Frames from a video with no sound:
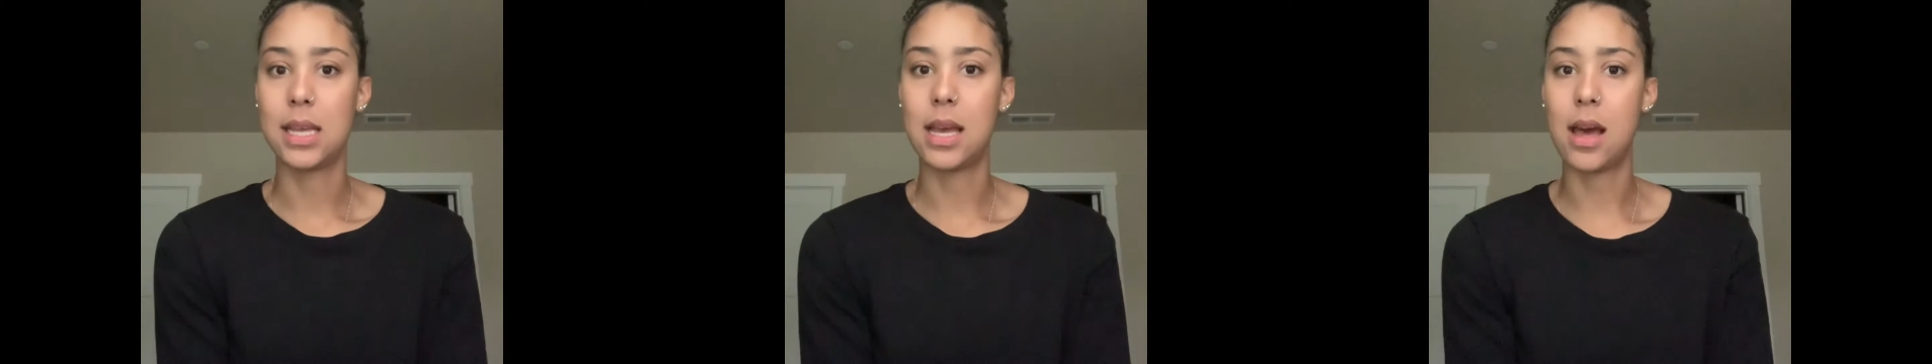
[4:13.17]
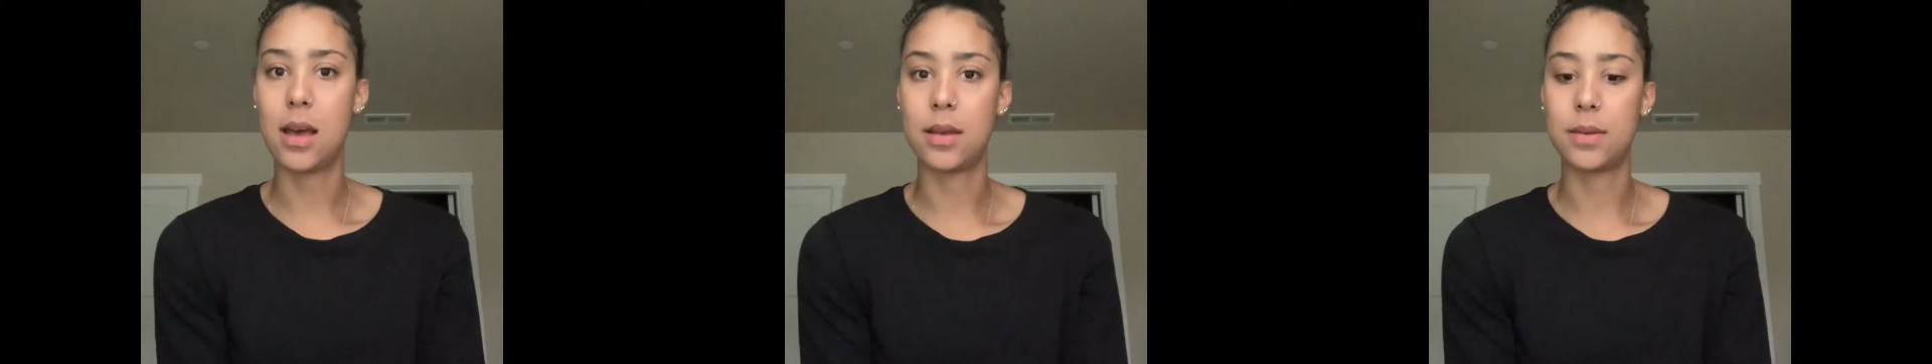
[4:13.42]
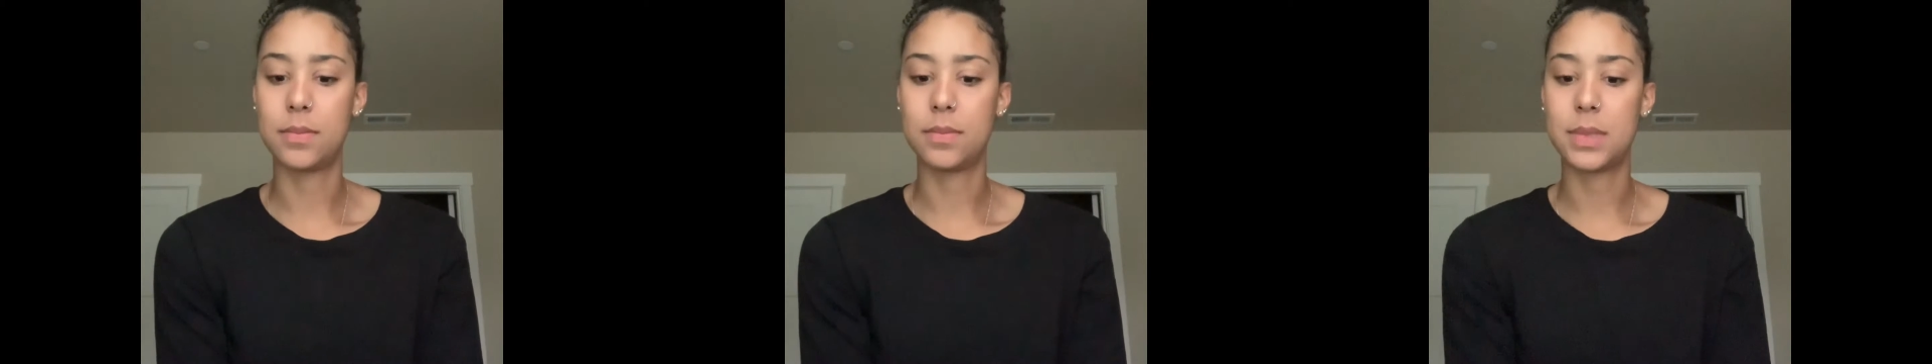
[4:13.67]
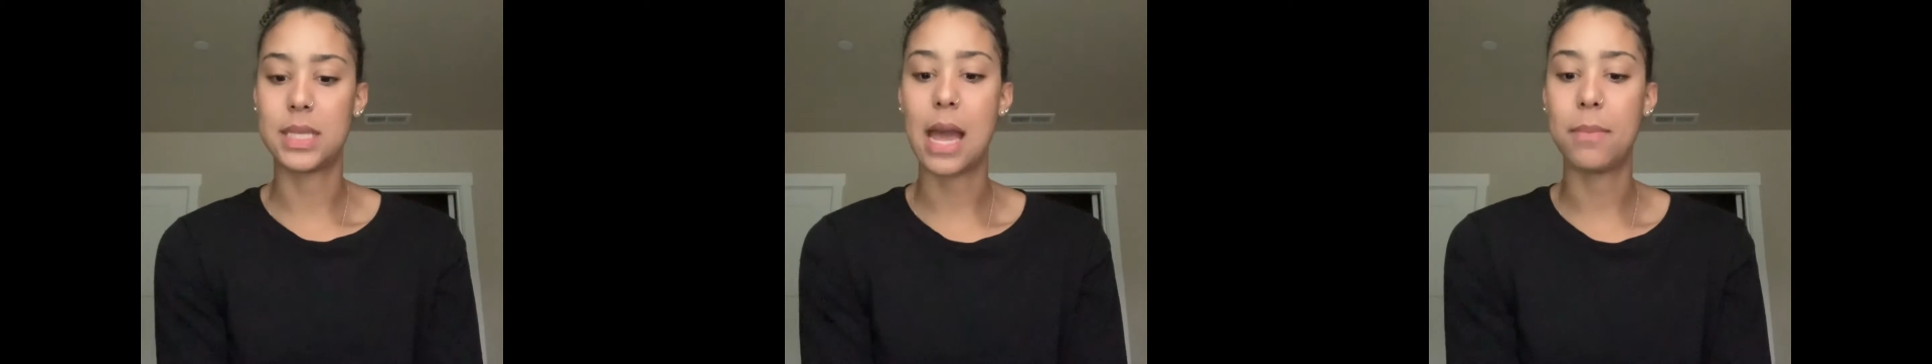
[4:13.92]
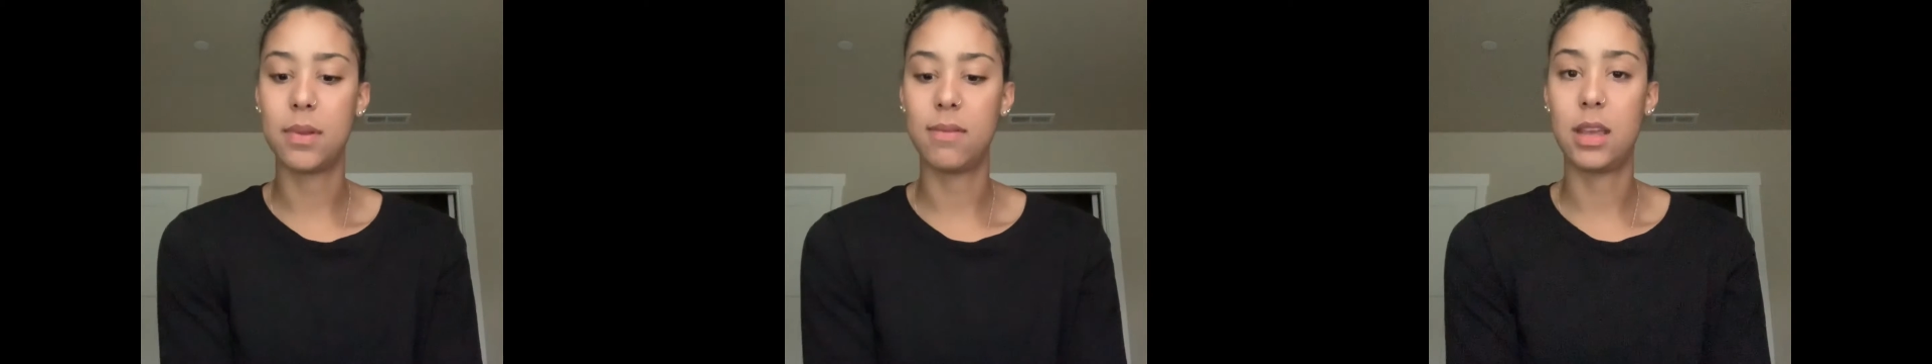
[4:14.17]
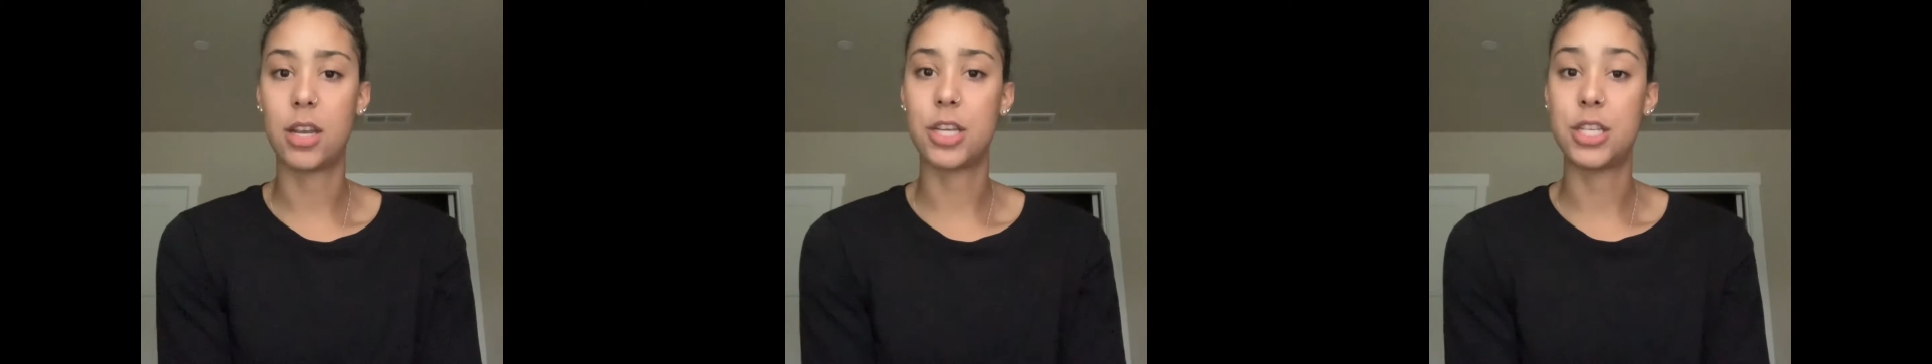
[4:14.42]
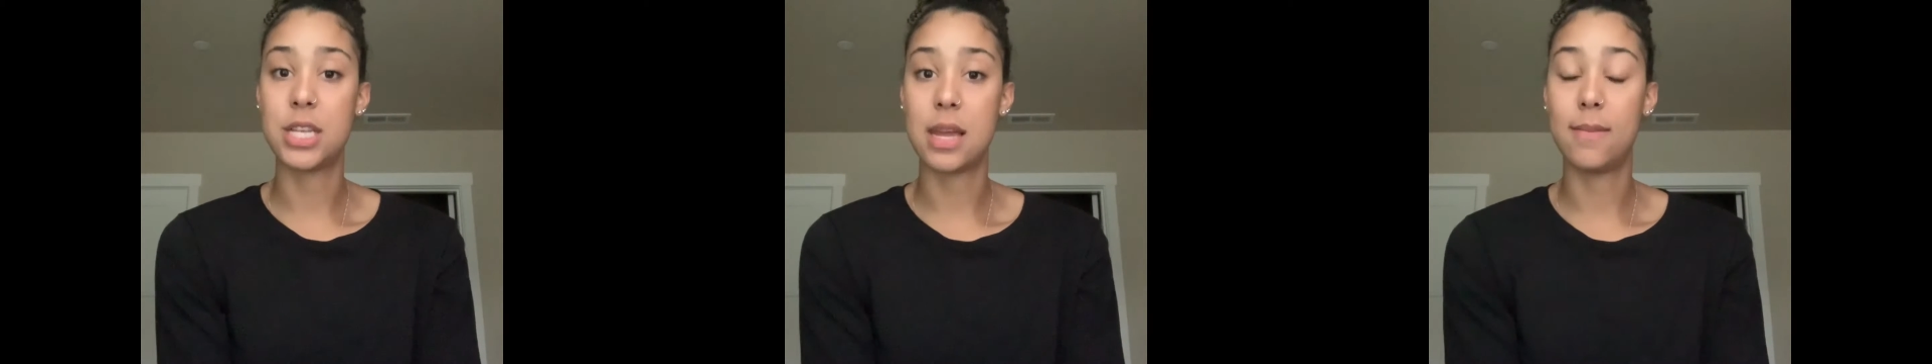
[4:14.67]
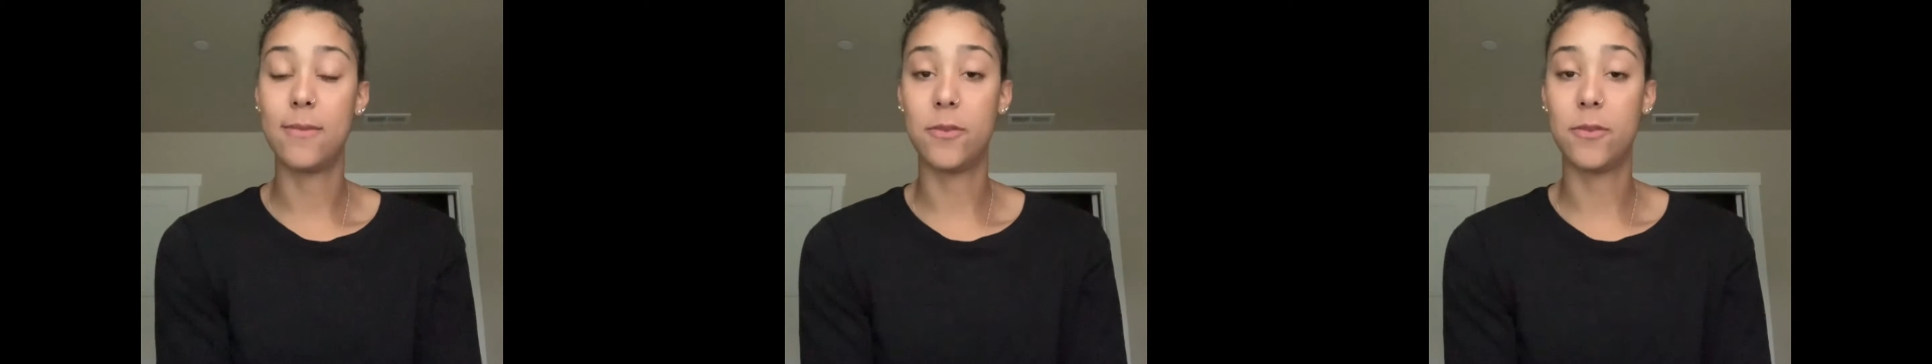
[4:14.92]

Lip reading: type of leadership